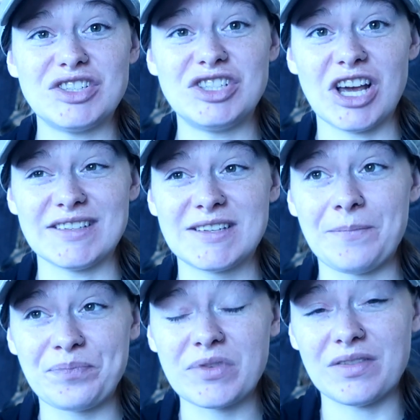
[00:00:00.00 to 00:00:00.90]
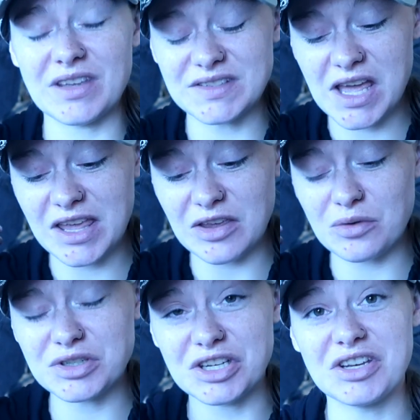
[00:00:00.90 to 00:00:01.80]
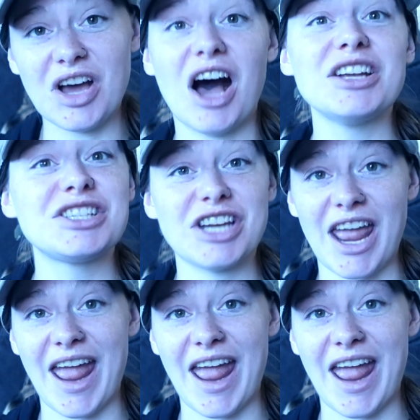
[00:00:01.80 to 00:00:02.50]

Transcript: just this huge gush.